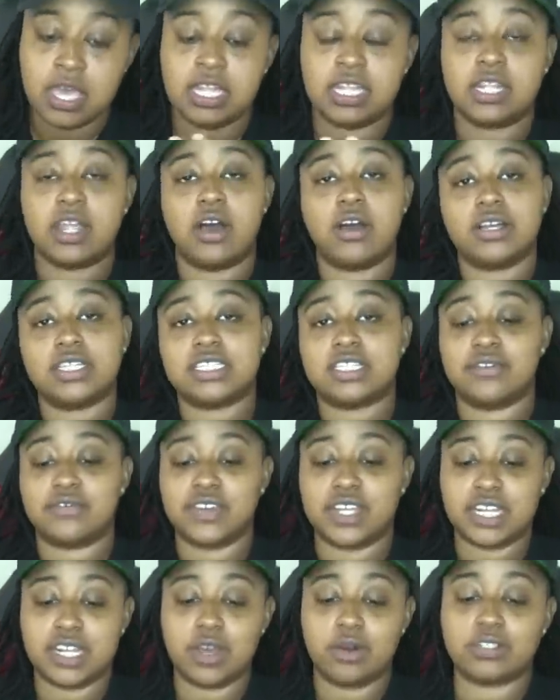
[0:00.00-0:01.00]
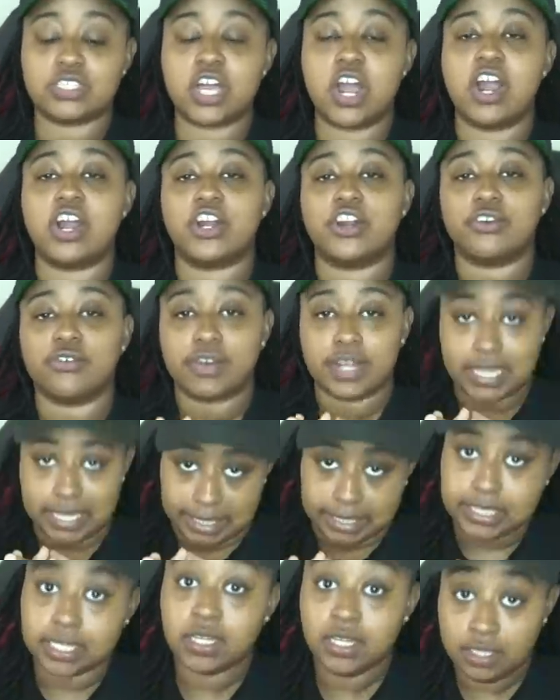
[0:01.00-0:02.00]
Long as the videos are
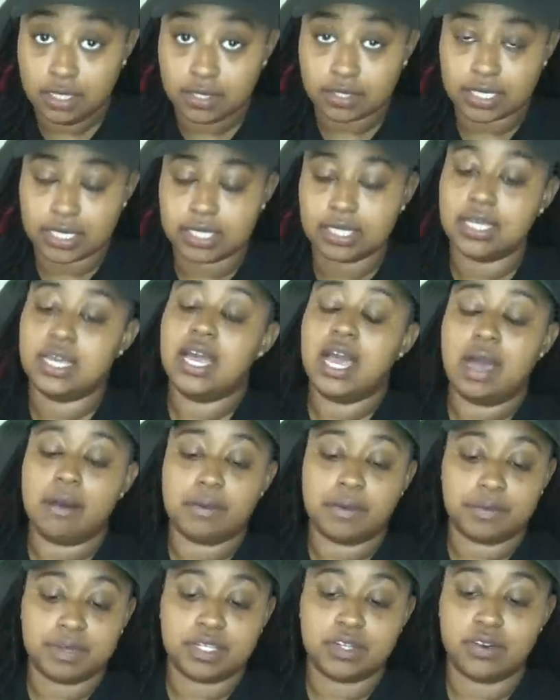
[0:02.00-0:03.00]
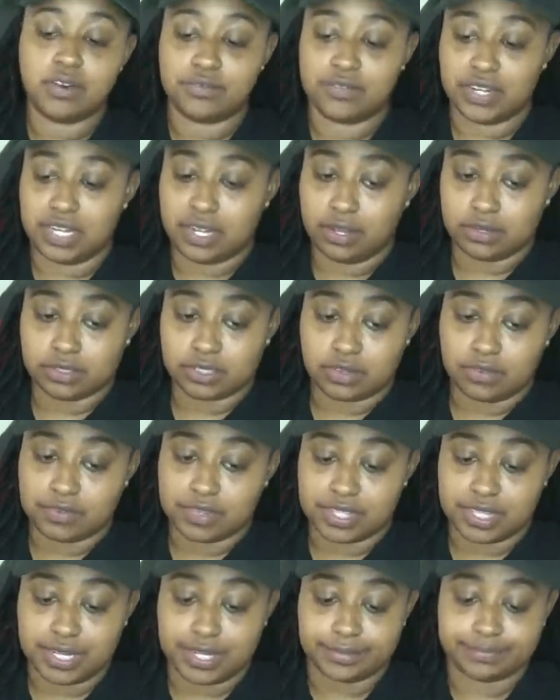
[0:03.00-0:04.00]
green, okay? I'm gonna be doing videos
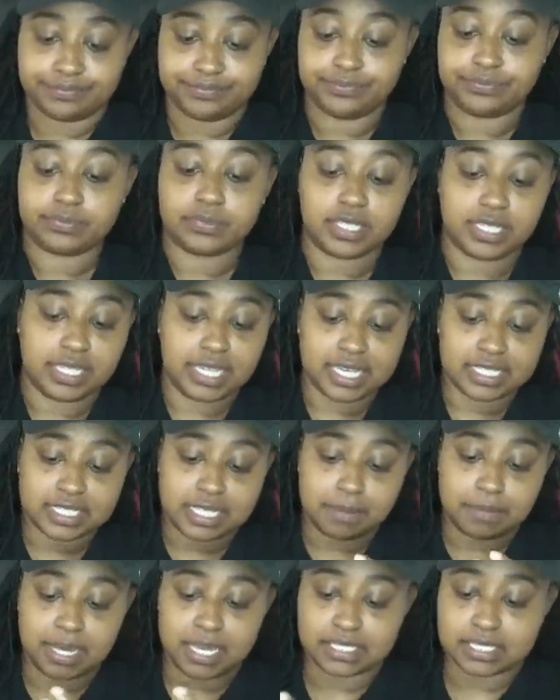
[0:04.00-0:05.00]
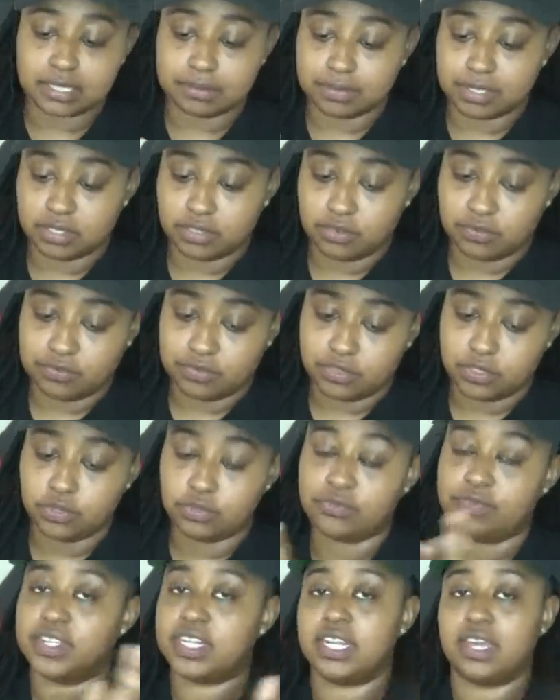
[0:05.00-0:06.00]
over there. Last time I attempted to
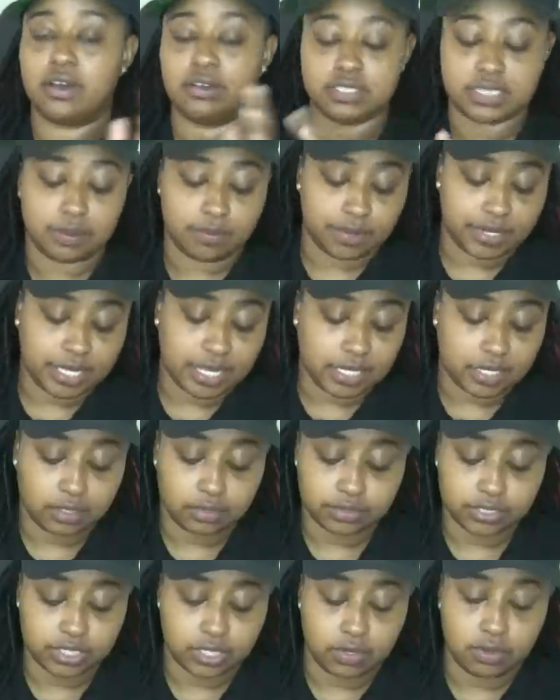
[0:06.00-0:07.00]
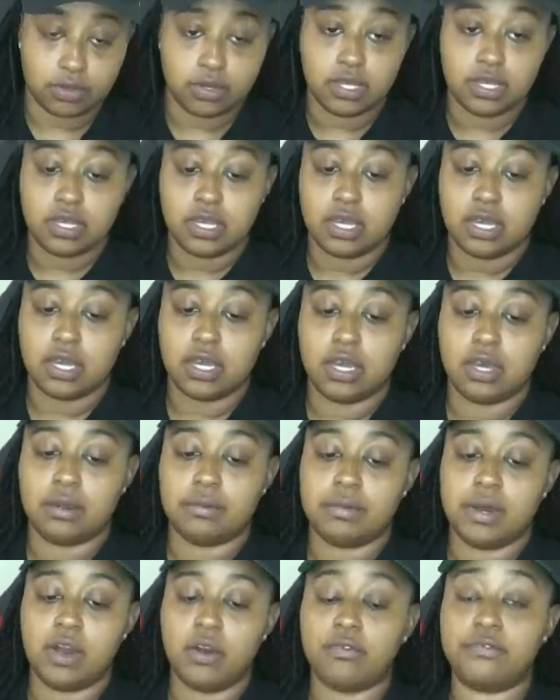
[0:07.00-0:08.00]
do videos, they were yellow. So
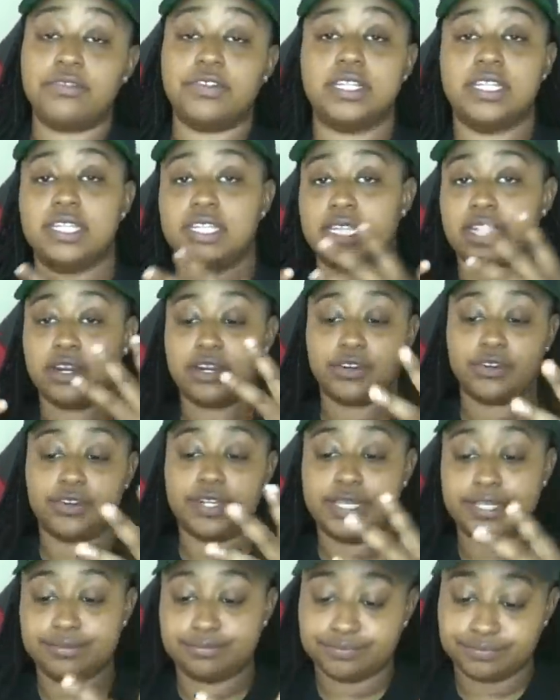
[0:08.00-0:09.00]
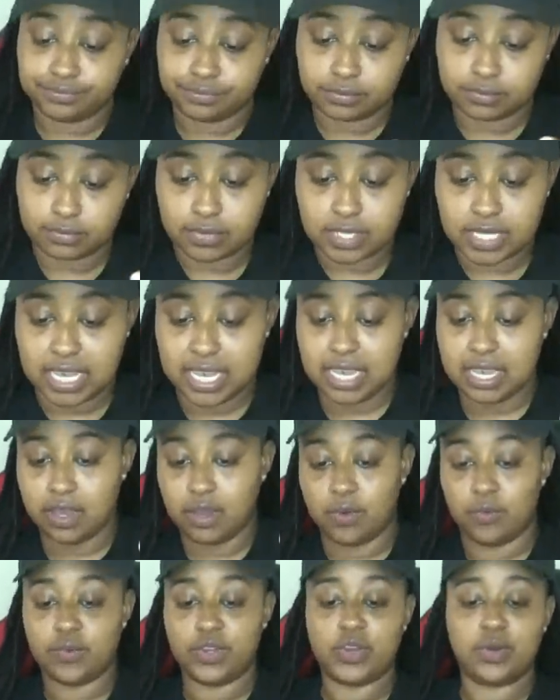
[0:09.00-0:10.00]
hopefully they're green
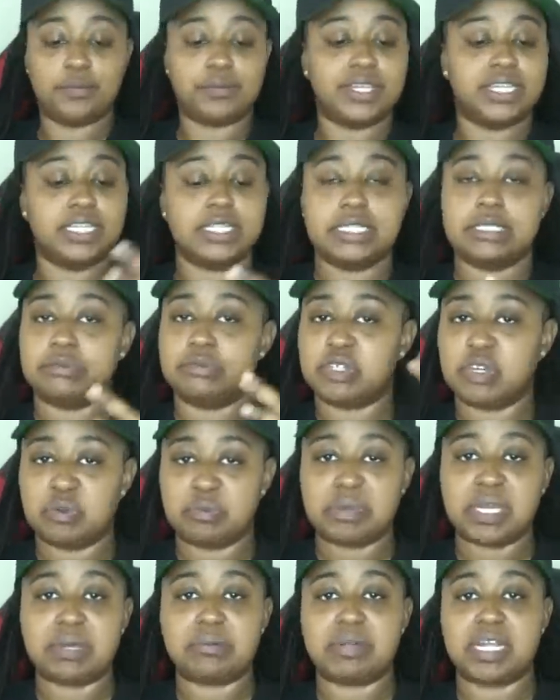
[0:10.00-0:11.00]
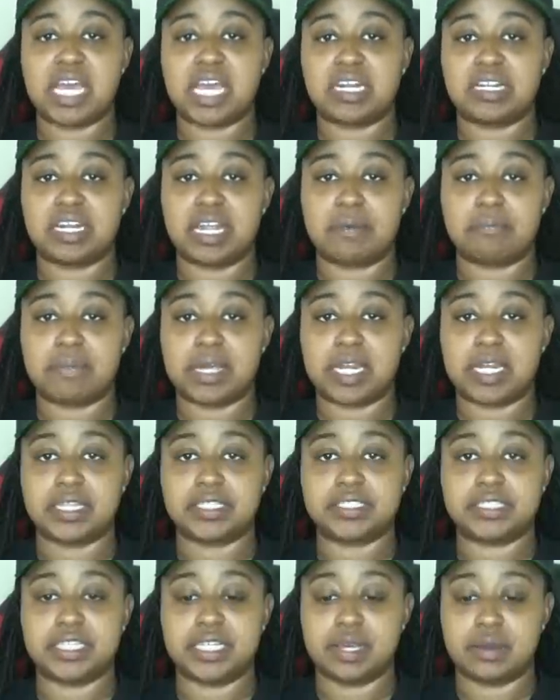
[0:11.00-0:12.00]
and we're gonna be good and we're gonna be able to handle that bit.
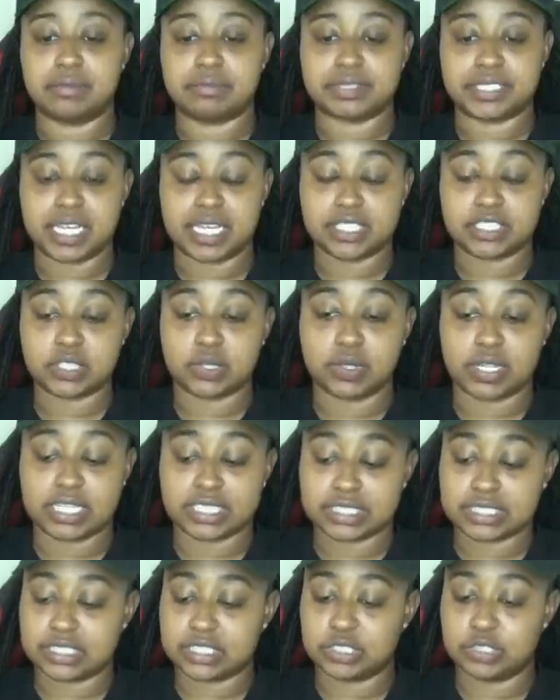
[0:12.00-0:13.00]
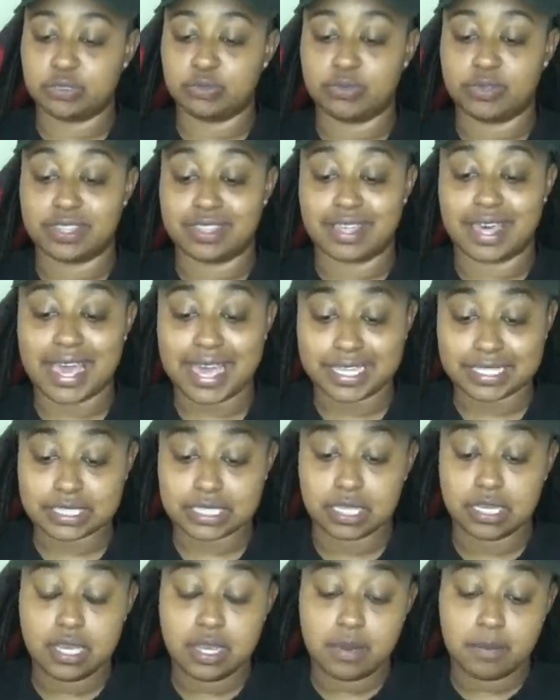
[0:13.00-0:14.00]
You know what I'm saying? So let's do
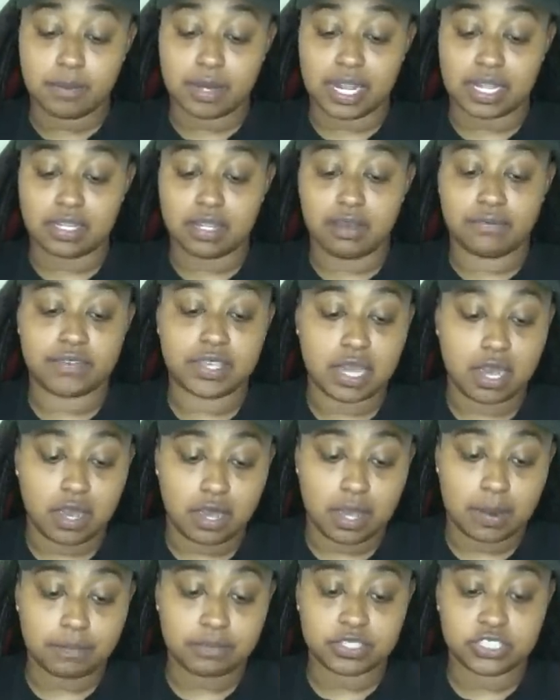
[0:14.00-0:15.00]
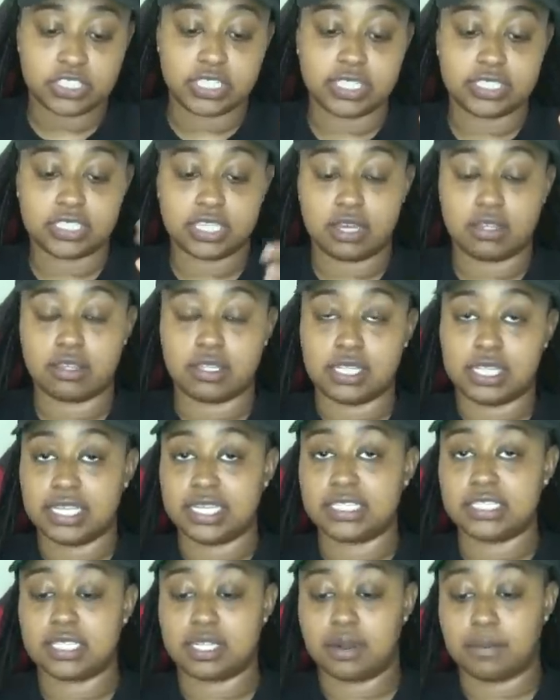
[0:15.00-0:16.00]
that. But I love y'all. I appreciate y'all. The
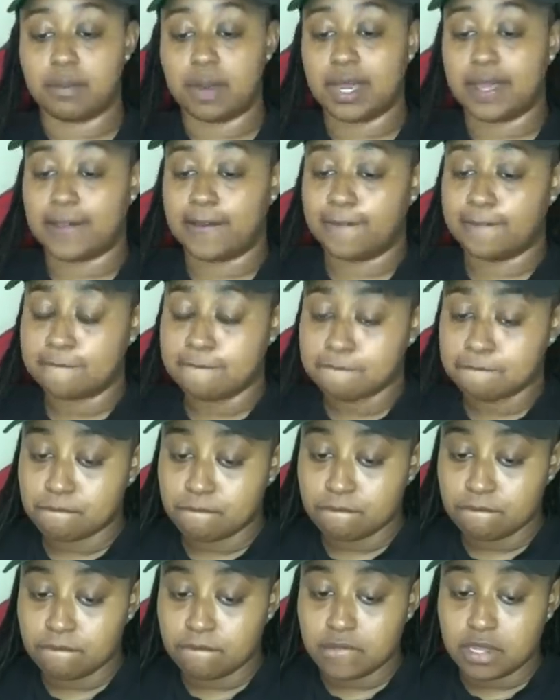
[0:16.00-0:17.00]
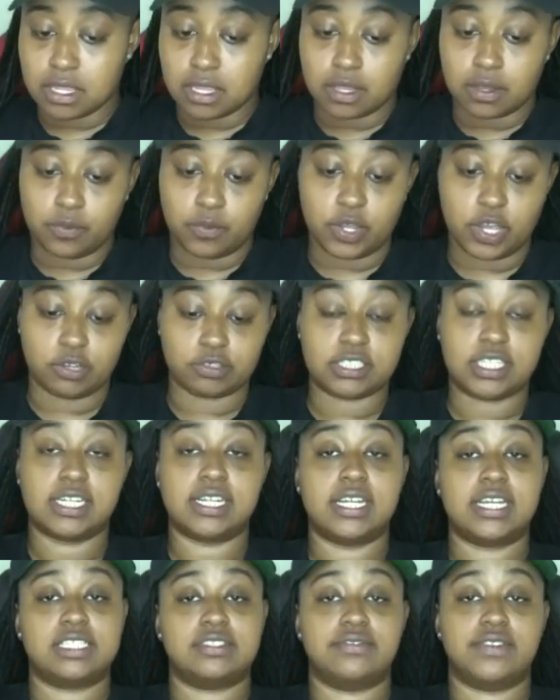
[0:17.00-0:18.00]
link is in the bio. We on to the
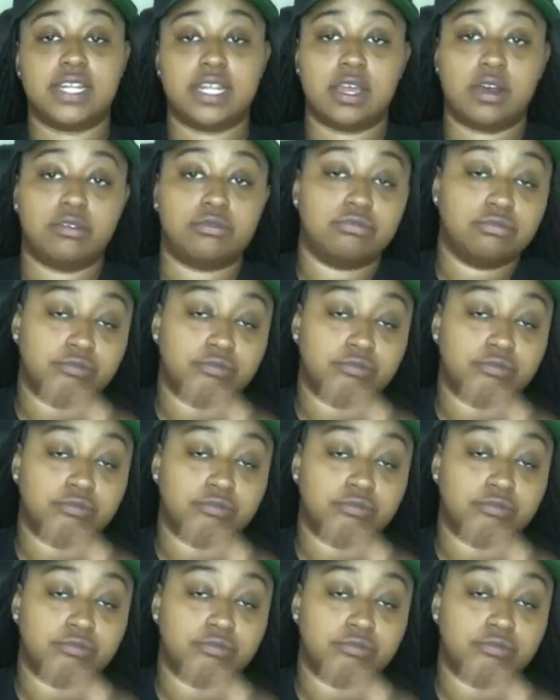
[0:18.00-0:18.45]
next video.